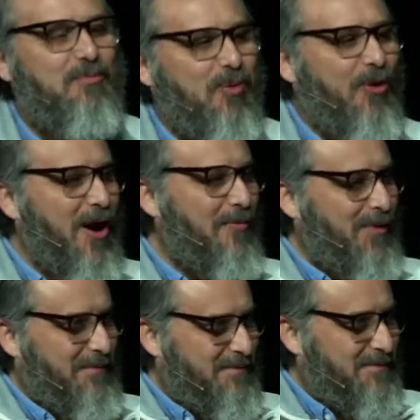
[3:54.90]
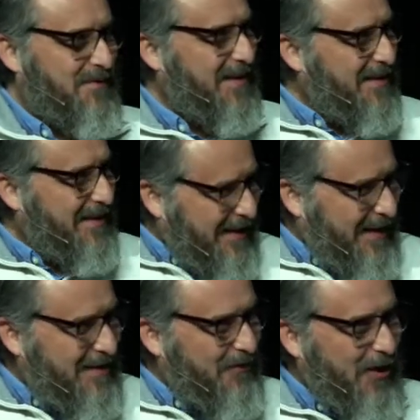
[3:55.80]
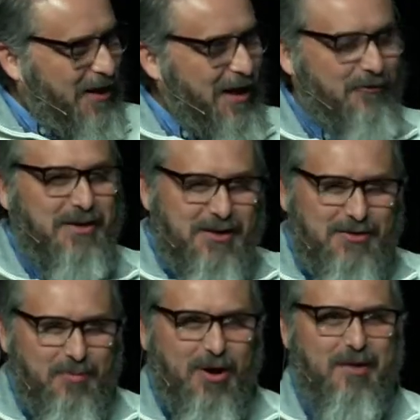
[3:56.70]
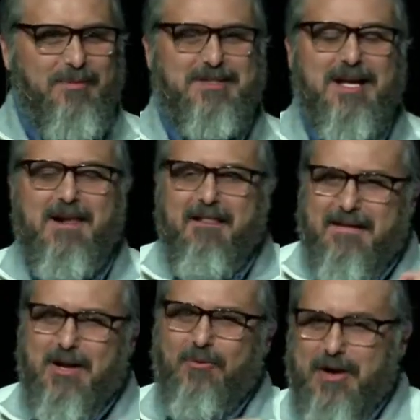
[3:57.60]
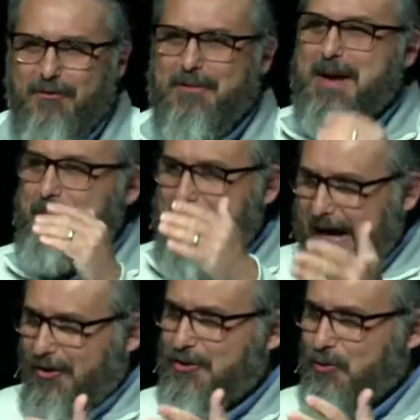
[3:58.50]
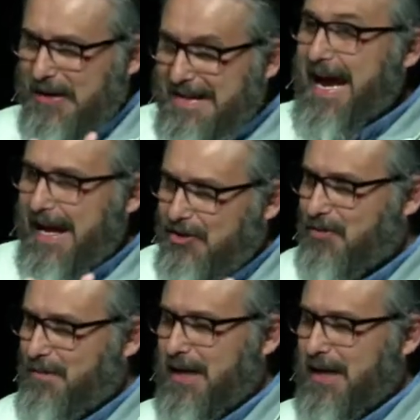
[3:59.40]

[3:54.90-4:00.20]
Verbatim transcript: Here's the problem now, listen very carefully. Here's the problem is, you know, when, when my parents would